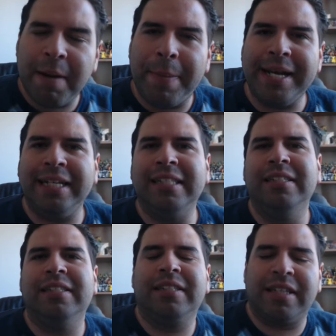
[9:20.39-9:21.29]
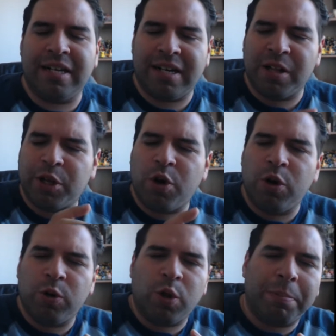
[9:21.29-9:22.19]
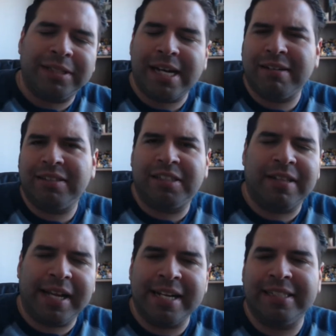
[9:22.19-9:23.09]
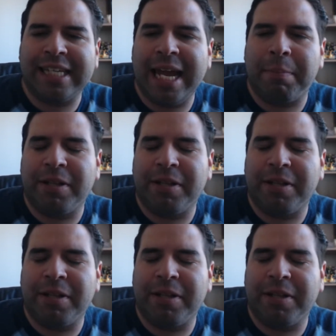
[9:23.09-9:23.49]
Betty, a little hole opens out so they can escape,